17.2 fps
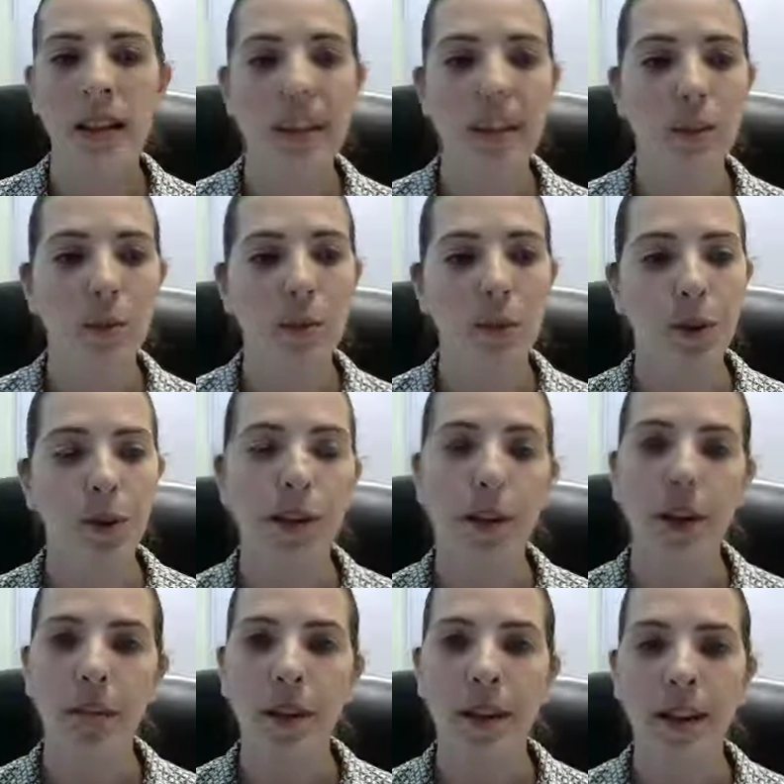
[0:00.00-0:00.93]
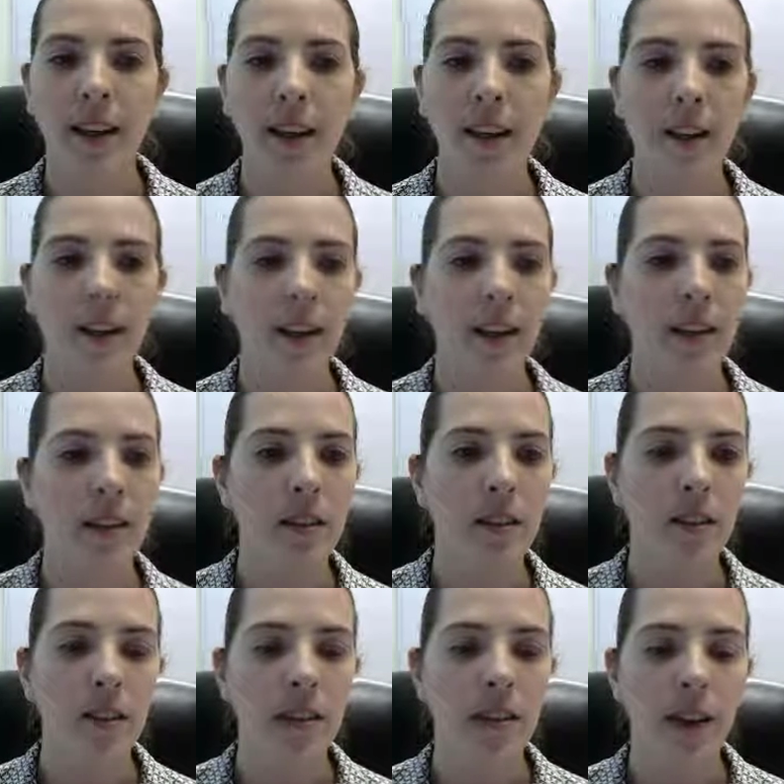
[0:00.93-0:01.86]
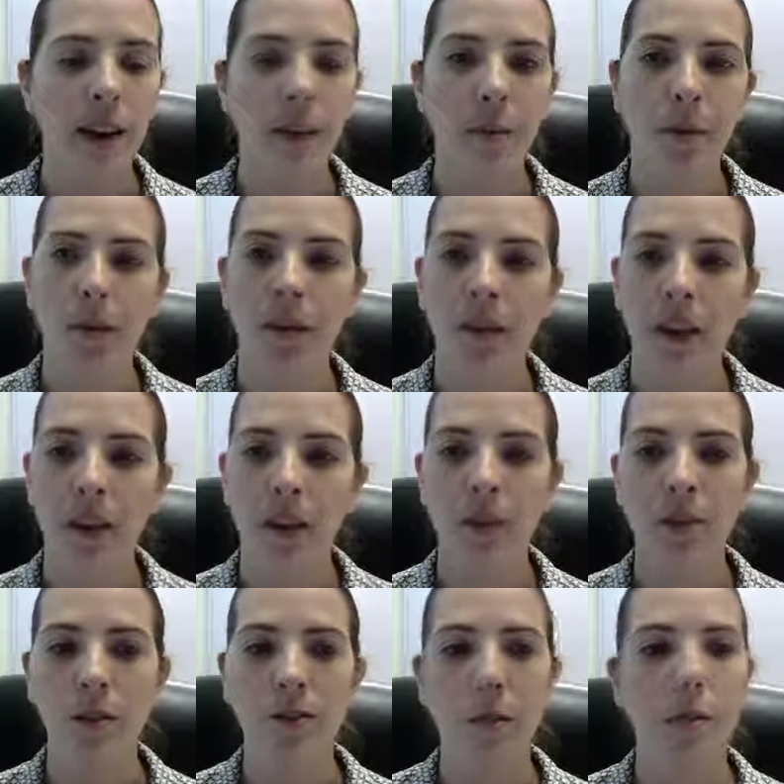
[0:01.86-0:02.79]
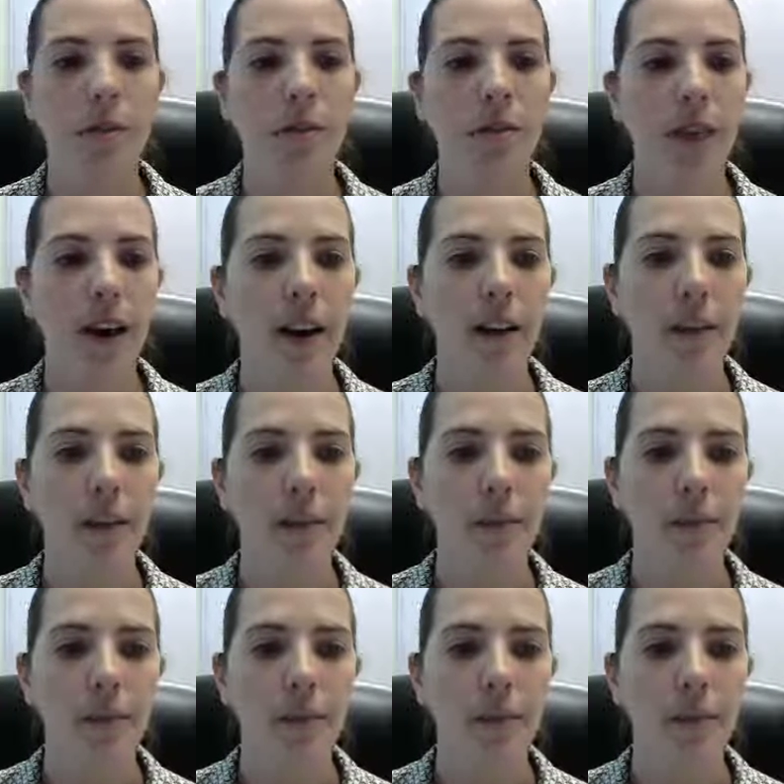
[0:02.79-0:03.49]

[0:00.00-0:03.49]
It's a program that calculates the sum of values from a file.